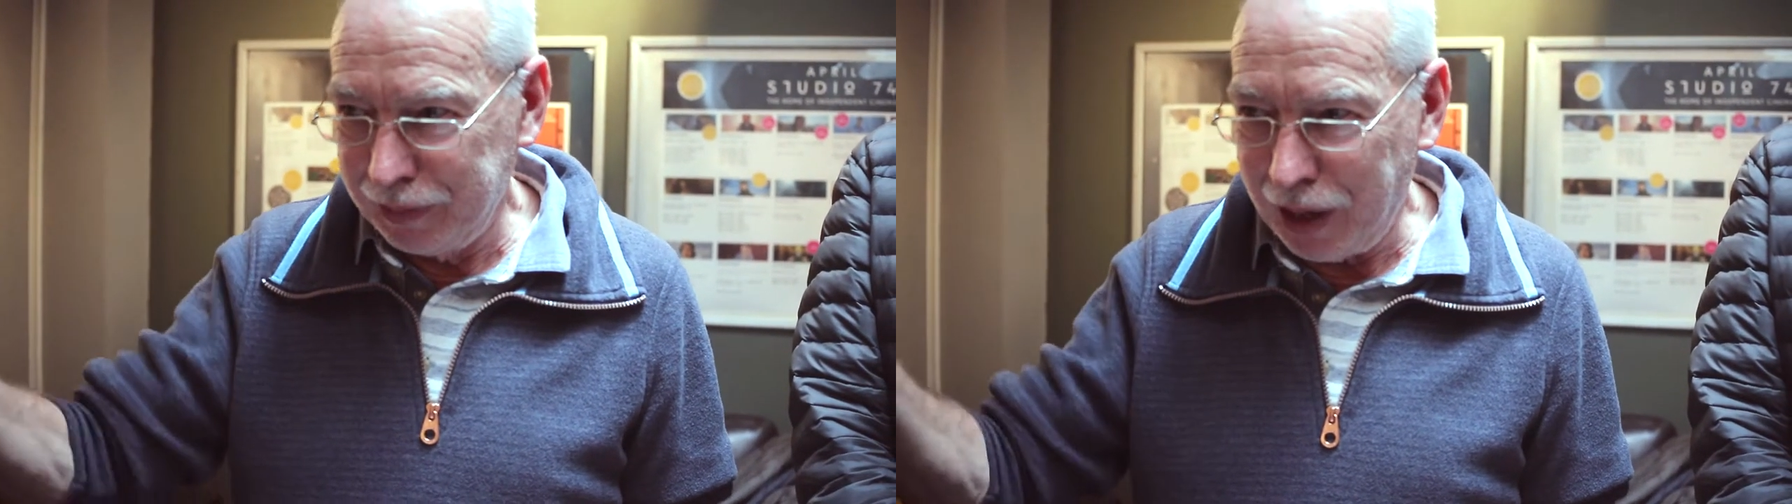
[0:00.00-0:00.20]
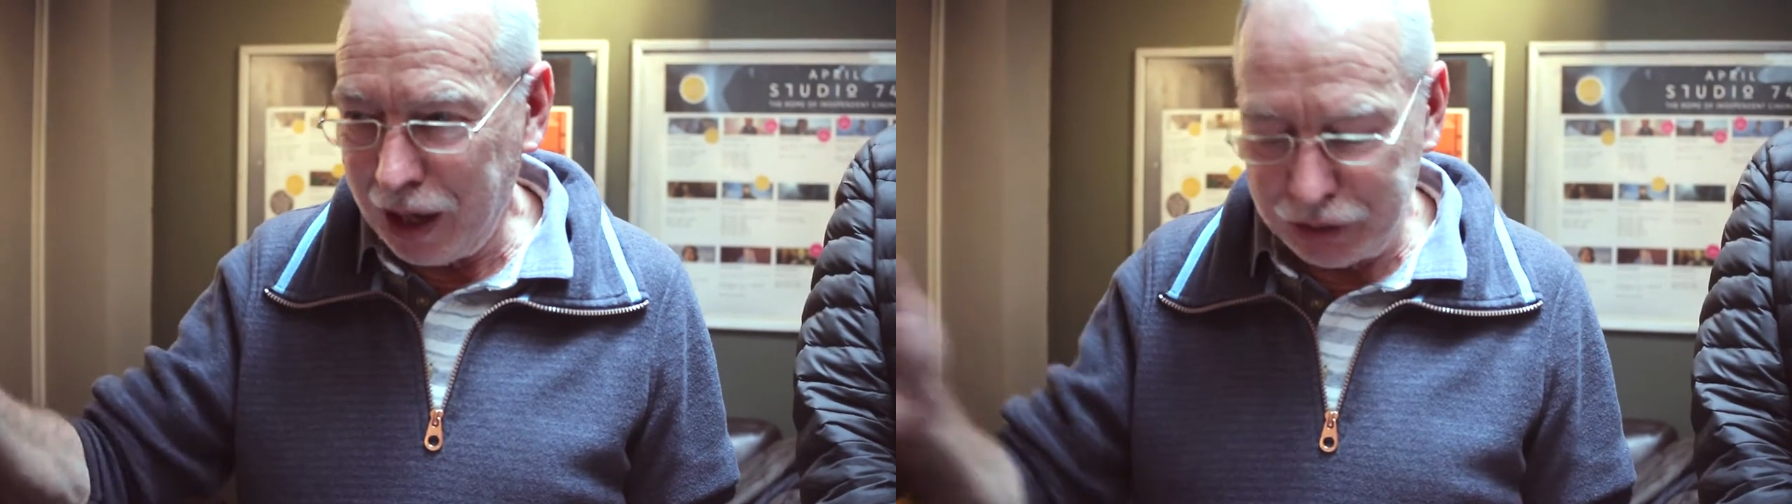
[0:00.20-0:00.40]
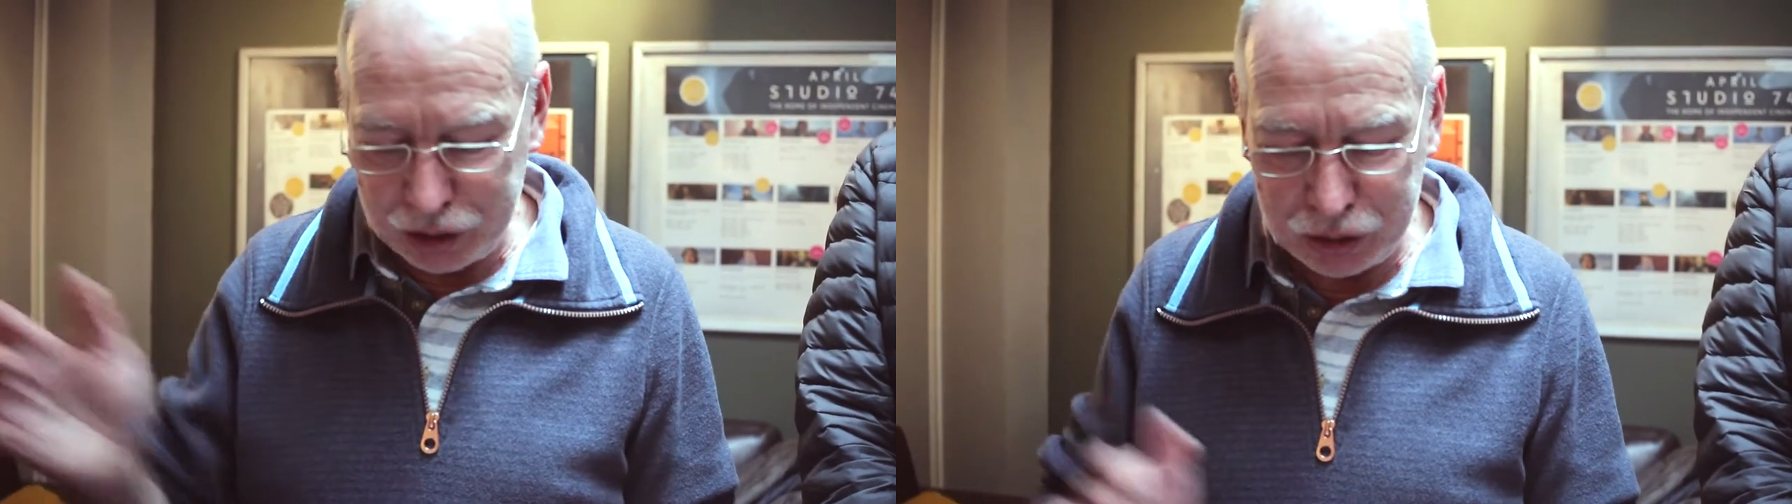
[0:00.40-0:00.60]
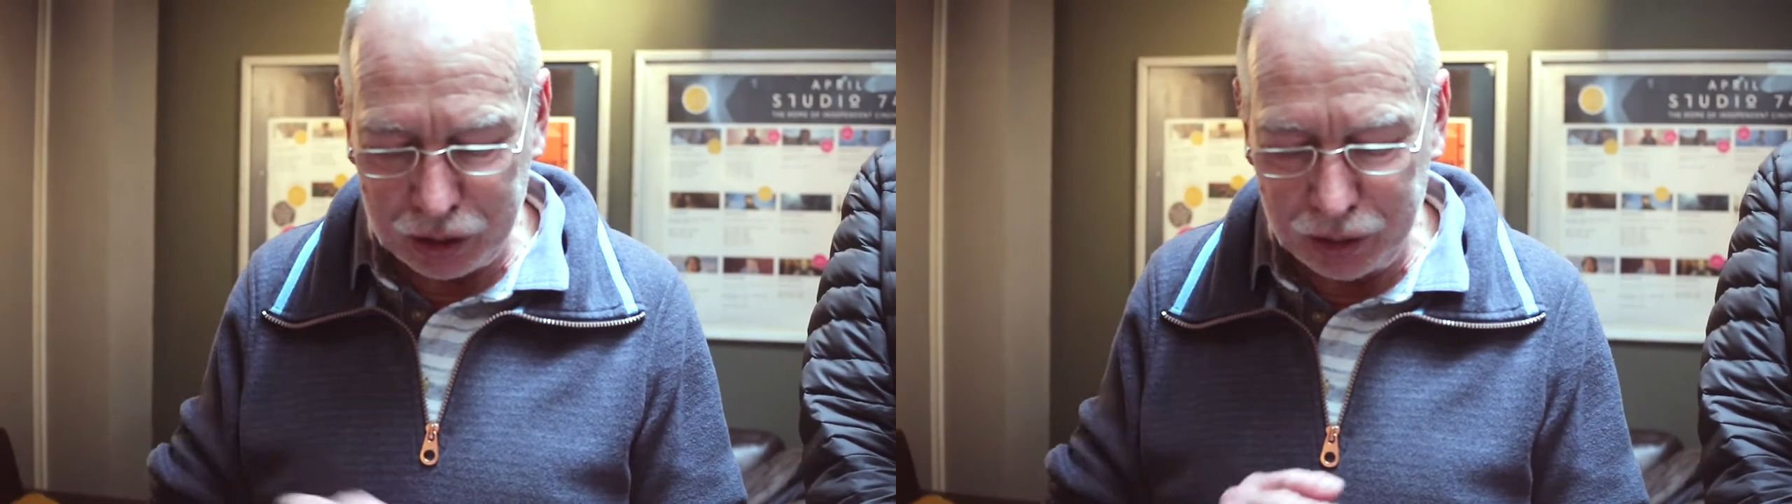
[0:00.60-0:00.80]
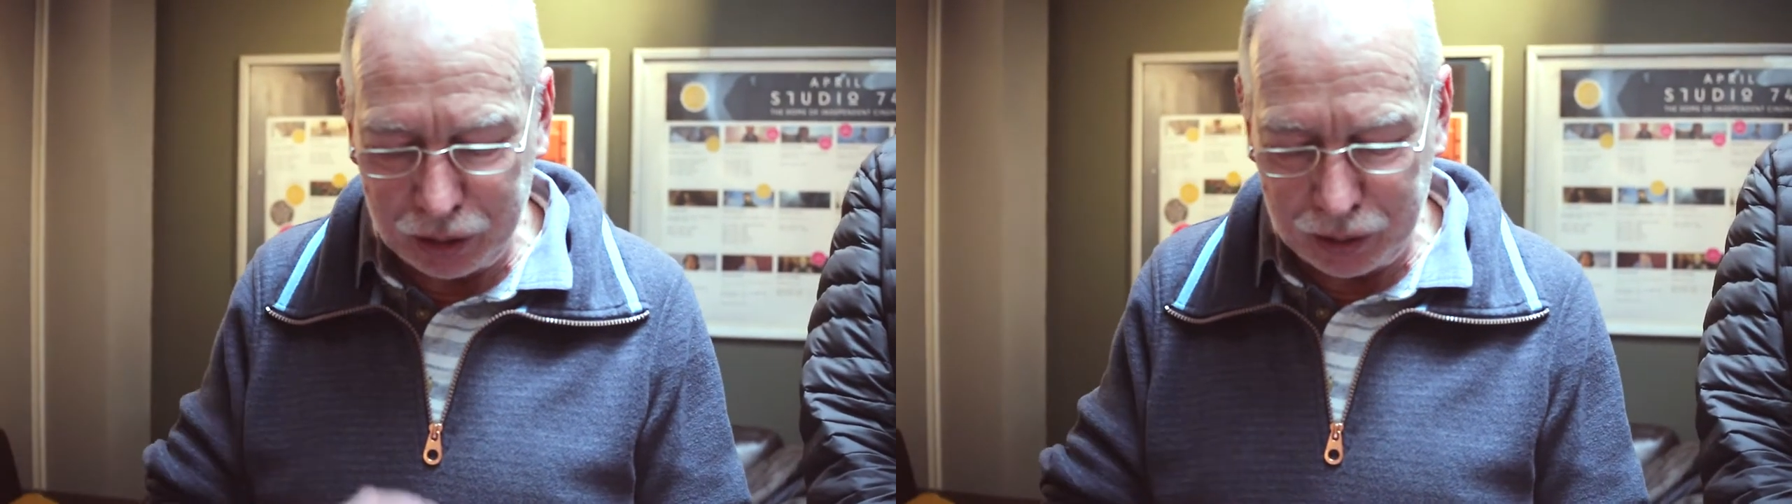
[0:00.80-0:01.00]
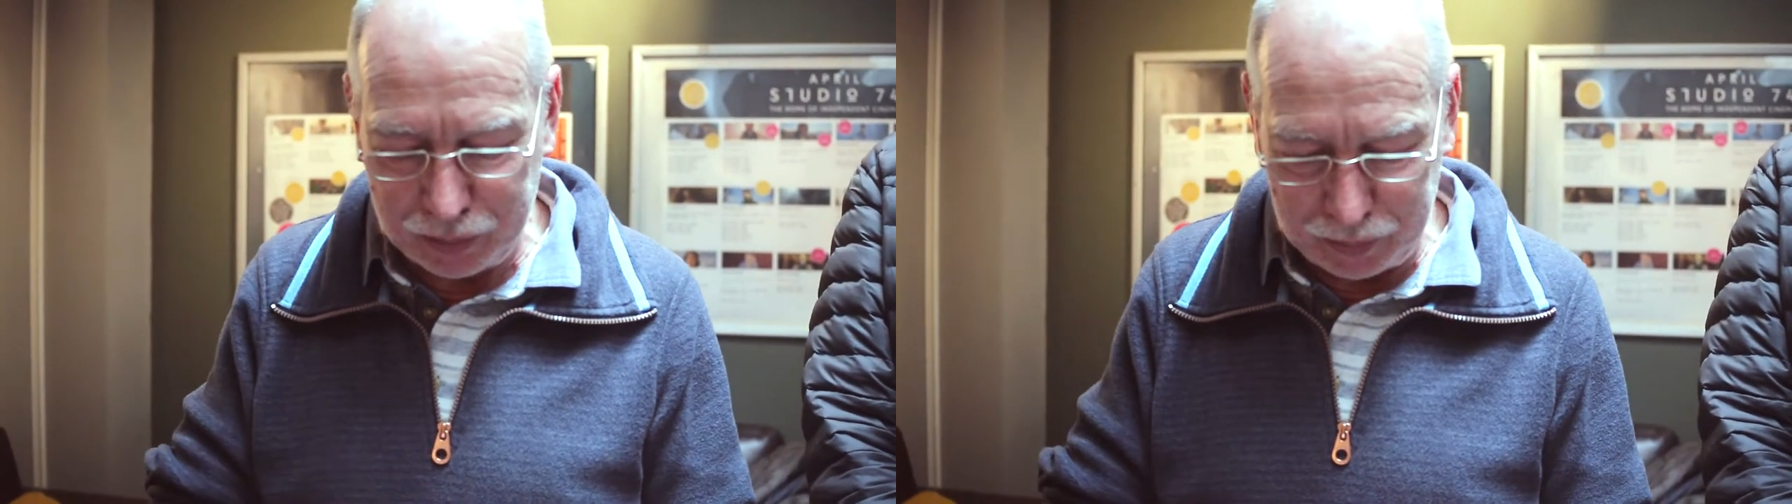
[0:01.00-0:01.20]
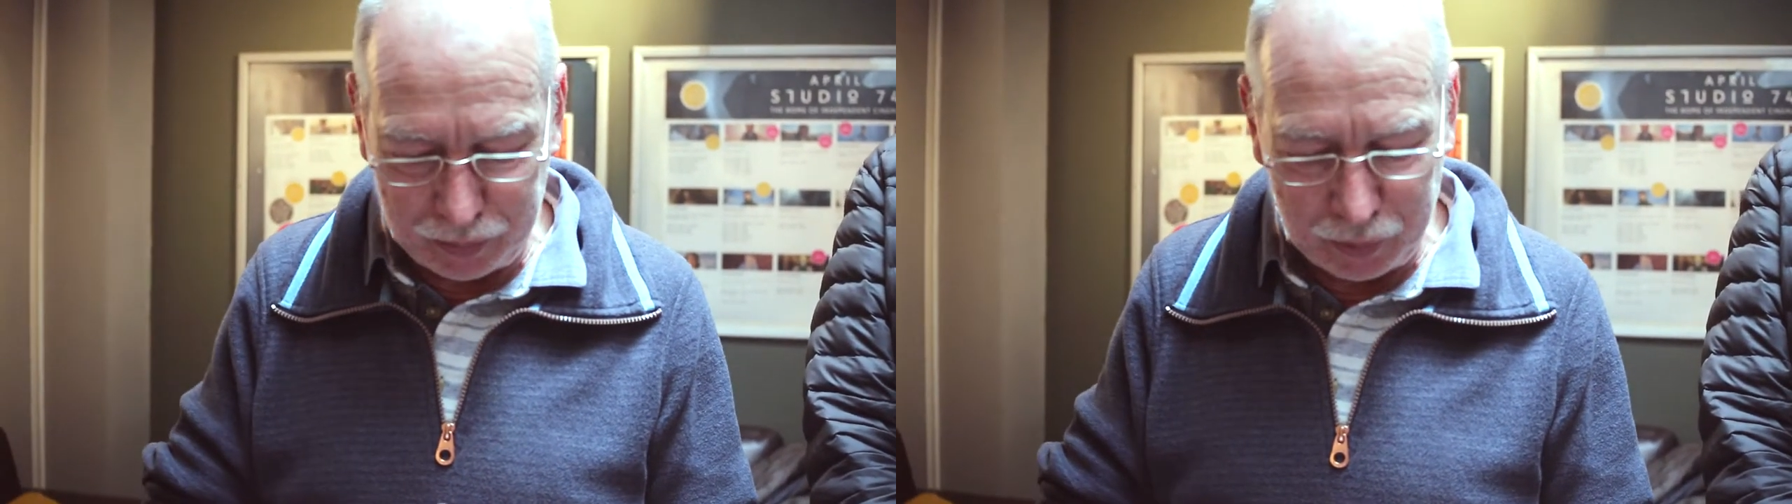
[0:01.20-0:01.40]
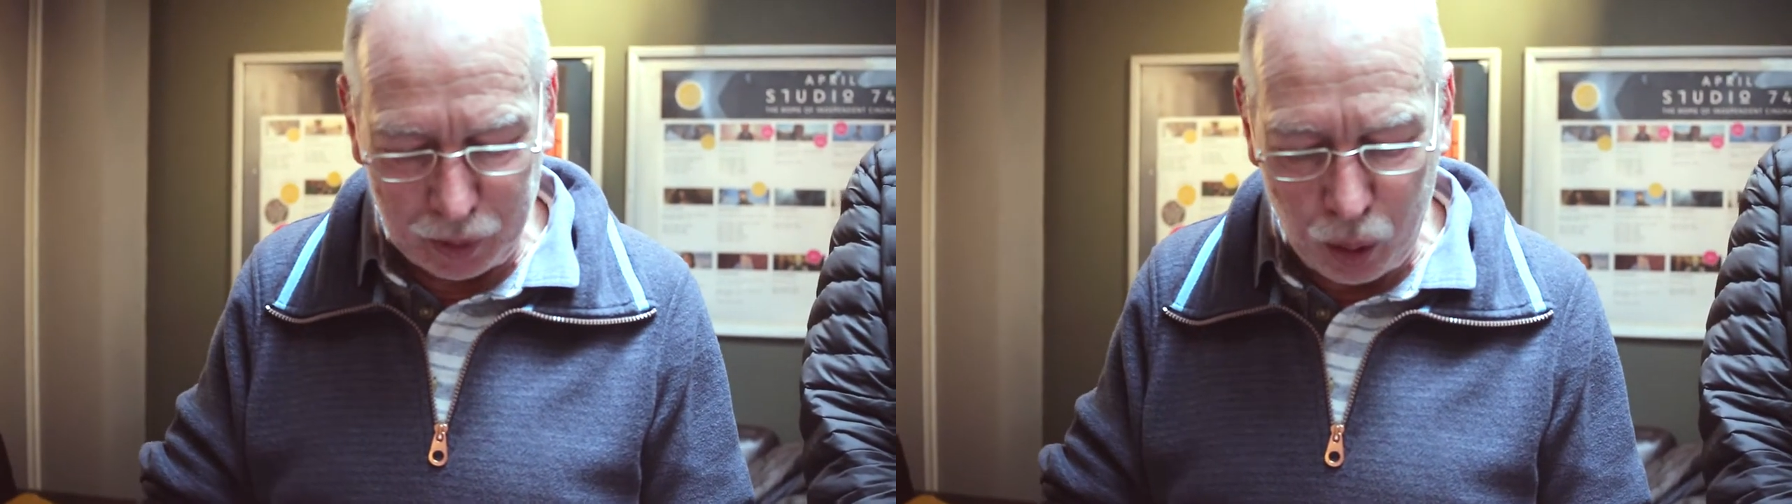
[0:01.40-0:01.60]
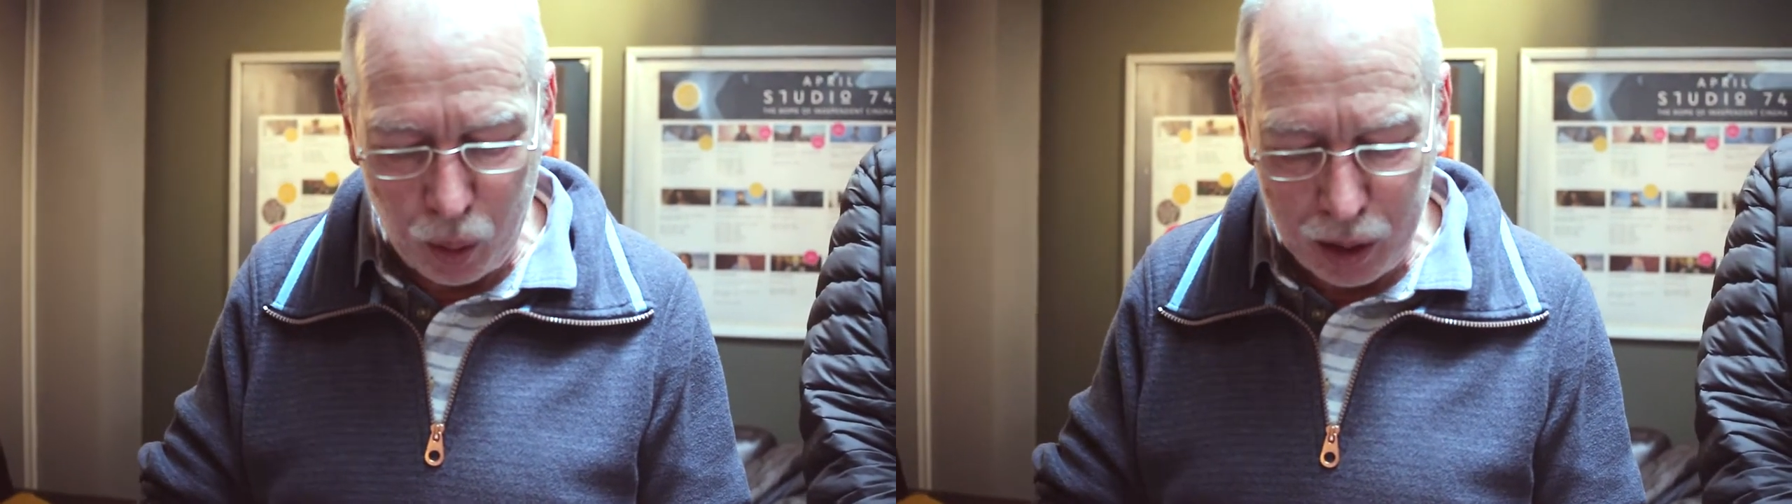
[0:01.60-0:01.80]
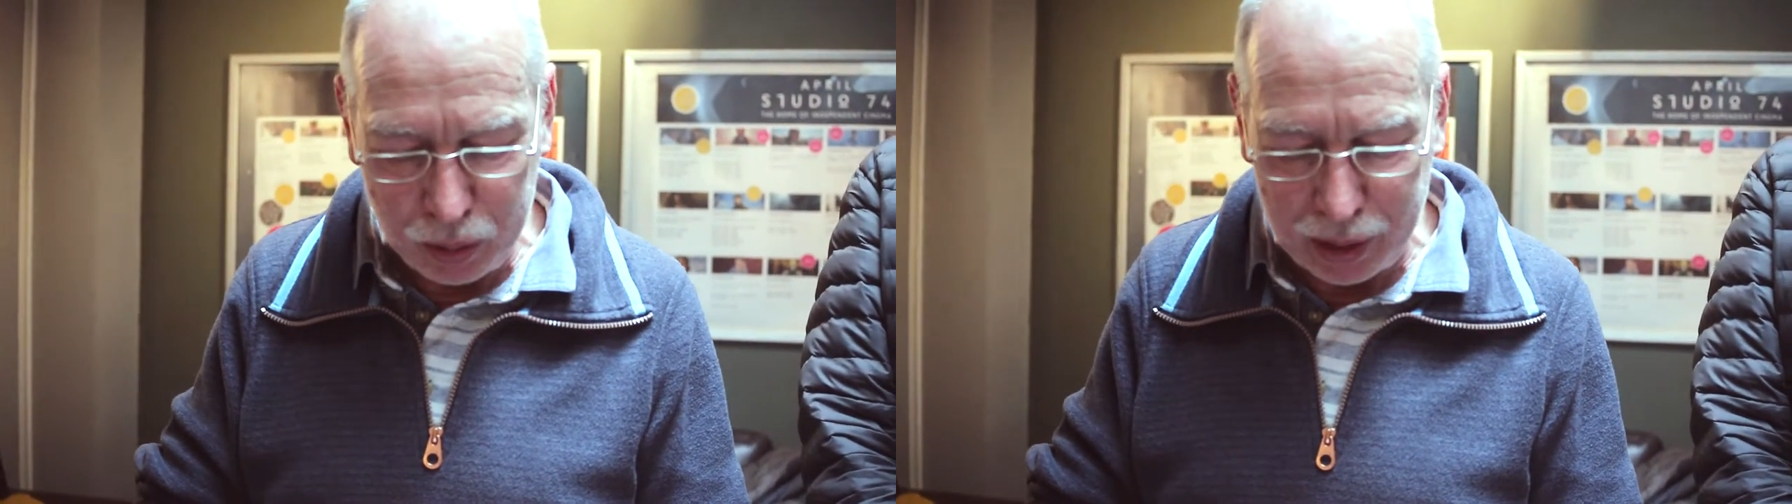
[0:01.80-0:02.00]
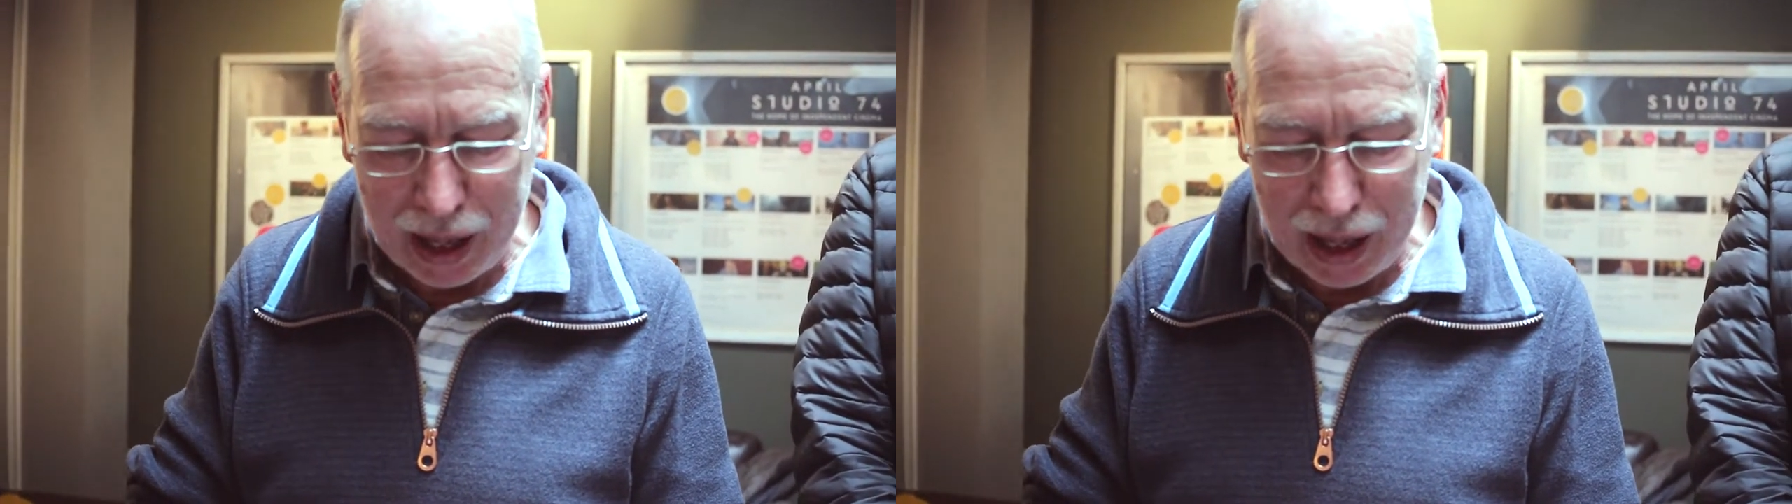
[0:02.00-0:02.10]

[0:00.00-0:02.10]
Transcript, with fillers: I'm just going to quote